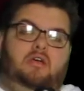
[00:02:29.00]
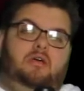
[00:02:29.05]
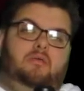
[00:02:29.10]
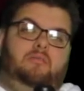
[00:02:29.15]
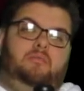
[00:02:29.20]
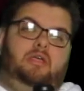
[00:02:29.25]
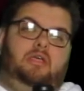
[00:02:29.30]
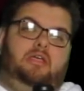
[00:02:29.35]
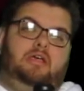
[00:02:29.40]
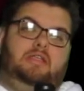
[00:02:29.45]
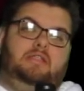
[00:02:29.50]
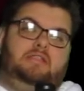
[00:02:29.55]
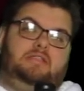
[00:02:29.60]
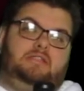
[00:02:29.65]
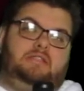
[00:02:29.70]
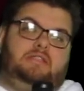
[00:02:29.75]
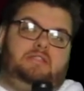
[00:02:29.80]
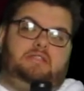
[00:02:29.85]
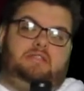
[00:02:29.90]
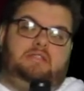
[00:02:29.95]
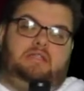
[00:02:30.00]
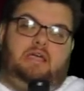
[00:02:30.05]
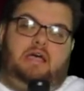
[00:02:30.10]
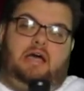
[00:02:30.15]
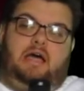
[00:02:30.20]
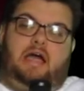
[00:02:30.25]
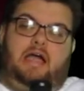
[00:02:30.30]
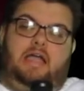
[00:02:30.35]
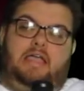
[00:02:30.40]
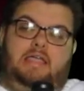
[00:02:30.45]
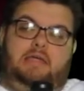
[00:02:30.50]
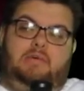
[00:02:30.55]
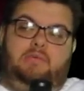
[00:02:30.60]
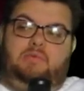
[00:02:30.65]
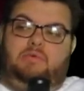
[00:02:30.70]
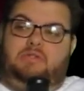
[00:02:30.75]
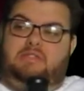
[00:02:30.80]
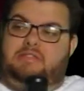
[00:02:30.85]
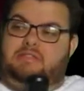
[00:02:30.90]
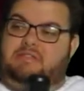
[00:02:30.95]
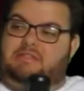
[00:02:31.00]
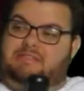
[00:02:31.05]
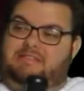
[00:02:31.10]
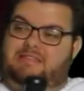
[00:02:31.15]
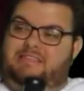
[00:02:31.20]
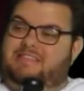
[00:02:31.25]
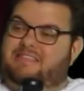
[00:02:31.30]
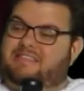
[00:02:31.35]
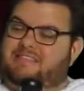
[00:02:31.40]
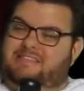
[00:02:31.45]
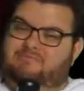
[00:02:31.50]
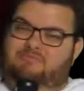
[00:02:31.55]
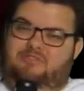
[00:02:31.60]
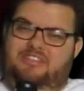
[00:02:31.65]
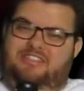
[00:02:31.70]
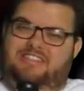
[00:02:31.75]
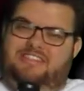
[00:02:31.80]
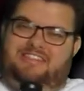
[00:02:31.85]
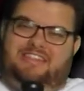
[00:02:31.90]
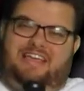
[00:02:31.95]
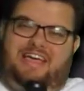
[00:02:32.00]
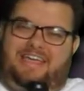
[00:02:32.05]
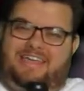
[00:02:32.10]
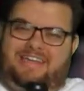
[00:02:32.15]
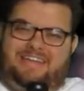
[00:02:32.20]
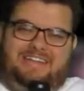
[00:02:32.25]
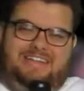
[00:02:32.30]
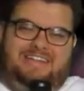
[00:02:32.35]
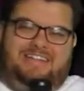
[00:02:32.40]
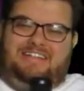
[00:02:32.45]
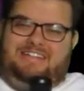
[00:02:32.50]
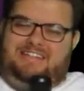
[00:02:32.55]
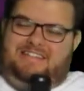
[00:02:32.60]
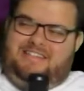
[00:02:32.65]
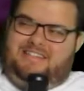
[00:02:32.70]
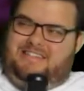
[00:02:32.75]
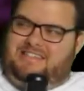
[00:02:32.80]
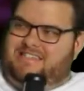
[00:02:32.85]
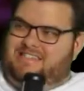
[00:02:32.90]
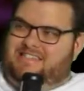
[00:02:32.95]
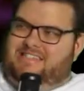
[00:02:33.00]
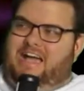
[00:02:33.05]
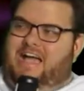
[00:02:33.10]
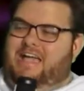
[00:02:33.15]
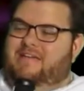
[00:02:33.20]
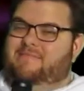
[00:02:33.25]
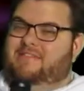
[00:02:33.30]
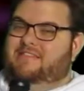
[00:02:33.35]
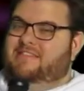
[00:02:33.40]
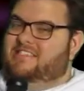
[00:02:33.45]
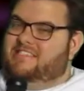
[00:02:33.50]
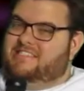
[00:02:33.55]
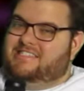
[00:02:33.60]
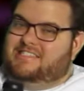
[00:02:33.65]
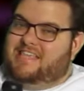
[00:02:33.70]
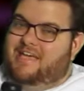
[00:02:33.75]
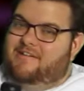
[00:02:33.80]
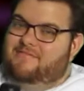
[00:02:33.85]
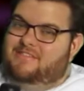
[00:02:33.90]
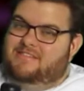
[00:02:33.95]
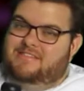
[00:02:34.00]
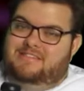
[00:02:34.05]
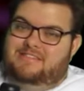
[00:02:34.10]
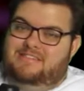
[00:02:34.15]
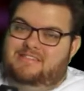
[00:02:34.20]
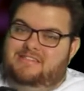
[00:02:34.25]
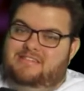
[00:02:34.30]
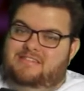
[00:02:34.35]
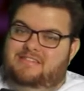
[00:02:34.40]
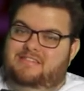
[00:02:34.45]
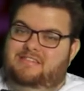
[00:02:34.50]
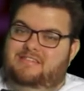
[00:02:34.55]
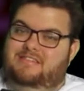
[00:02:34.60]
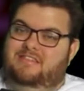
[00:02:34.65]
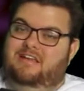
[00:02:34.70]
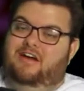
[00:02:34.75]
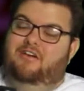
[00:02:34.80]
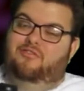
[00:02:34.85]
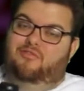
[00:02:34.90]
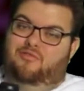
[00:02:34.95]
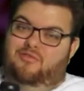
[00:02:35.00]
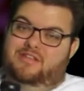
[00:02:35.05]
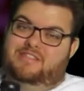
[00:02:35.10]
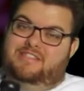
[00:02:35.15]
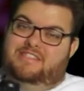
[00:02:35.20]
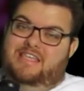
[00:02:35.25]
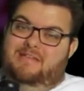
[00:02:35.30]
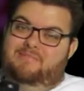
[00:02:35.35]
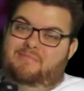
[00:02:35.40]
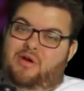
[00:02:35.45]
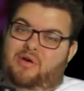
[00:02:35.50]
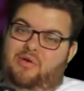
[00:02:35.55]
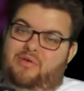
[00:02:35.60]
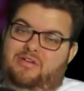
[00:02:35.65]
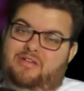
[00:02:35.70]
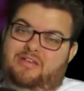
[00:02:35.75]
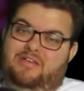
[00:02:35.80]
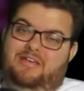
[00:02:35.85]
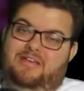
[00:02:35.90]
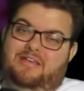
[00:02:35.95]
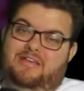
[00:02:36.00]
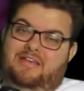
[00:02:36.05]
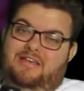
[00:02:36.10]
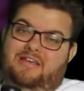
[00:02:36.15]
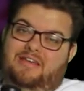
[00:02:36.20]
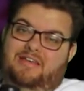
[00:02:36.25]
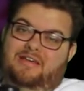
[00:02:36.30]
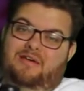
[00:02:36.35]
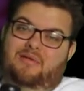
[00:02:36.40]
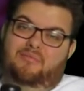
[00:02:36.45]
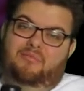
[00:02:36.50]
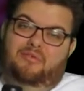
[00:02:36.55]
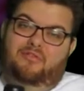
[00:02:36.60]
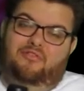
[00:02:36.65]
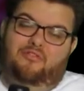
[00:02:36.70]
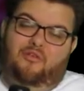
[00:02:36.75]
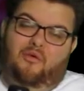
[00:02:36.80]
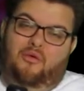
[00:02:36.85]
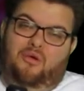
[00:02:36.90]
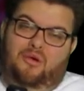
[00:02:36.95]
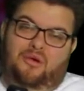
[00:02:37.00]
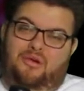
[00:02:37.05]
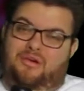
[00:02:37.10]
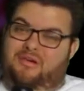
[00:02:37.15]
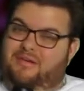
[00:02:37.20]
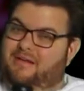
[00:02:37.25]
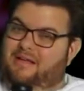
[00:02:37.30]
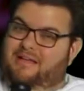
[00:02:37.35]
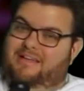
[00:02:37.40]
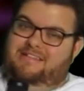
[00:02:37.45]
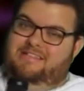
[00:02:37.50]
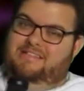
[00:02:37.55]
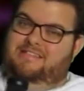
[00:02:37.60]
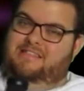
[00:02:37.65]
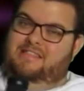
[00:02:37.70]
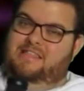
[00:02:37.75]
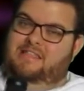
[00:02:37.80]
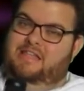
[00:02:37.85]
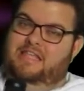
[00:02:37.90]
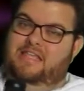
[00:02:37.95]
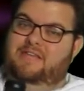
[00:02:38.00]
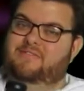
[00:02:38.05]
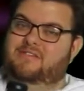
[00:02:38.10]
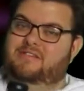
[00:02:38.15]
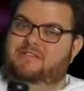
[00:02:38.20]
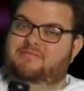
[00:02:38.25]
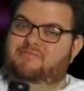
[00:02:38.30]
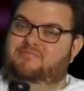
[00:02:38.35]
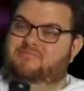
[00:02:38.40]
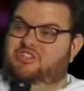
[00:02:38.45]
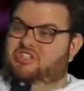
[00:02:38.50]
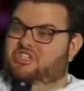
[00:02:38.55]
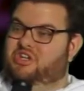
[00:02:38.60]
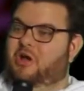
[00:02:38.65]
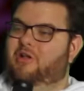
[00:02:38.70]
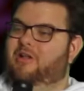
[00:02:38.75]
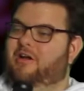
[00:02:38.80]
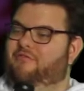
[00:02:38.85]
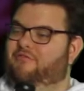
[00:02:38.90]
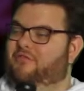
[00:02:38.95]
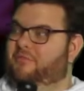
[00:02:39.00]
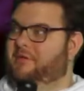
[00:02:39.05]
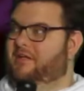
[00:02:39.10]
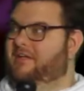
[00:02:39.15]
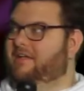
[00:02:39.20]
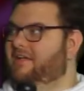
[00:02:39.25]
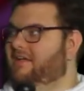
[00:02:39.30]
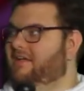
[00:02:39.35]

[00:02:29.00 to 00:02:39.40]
because I was in like Diamond 7 of risky mode before it even showed up for me.